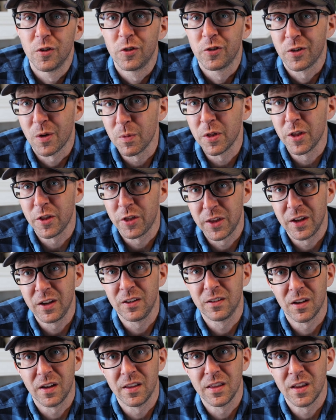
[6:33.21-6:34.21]
Some of the
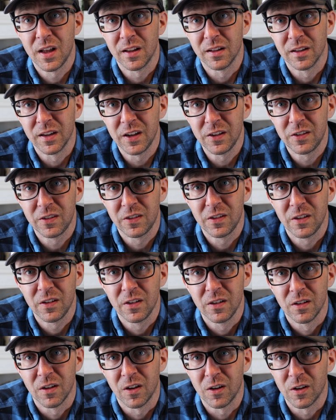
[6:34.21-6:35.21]
things on that list
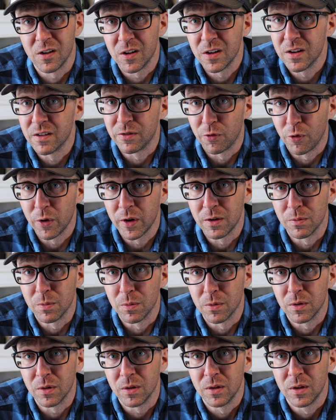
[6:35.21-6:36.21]
are
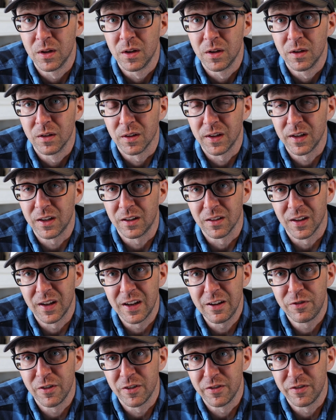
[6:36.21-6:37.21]
unavoidable, like
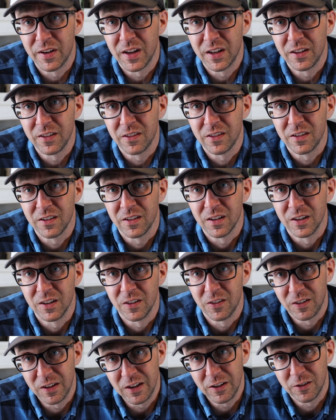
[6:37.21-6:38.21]
life events
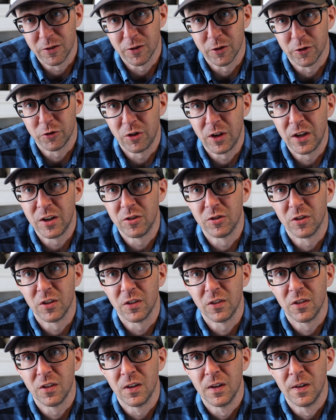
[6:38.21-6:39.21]
and seasonal
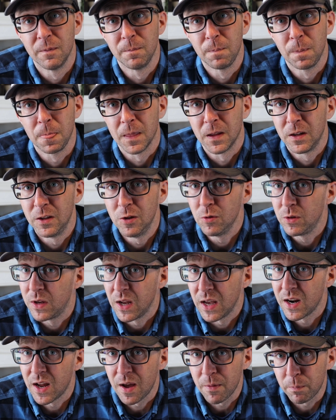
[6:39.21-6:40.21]
changes. You
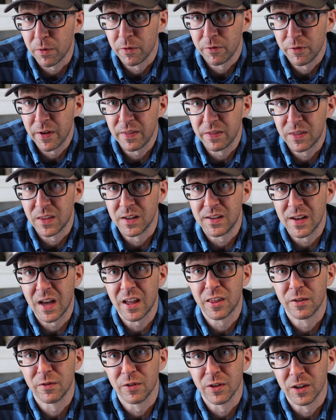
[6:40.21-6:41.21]
cannot prevent the
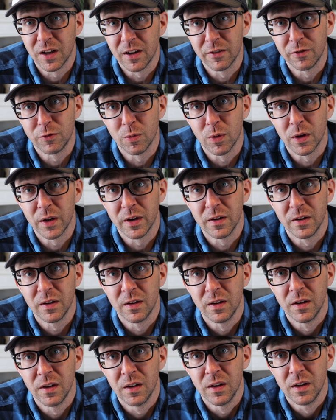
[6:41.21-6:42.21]
death of a loved
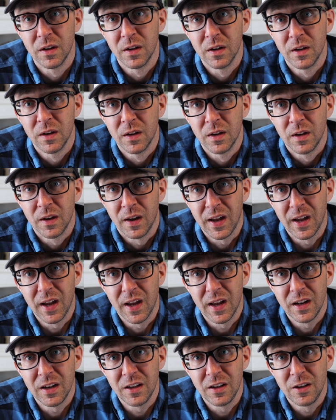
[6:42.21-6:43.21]
one,
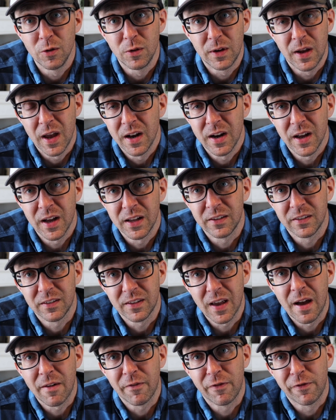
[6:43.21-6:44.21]
and you cannot
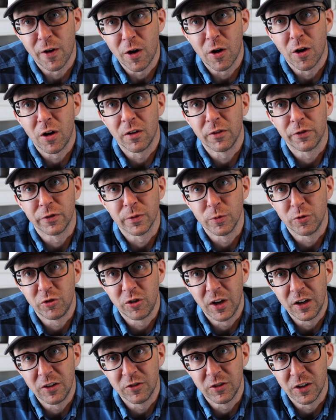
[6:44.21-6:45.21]
stop fall from
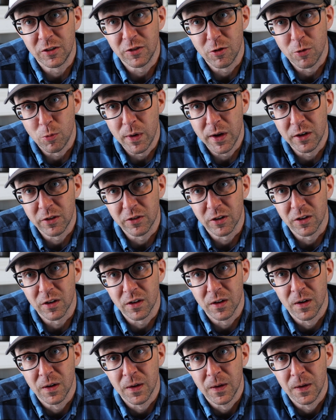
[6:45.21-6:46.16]
changing to winter.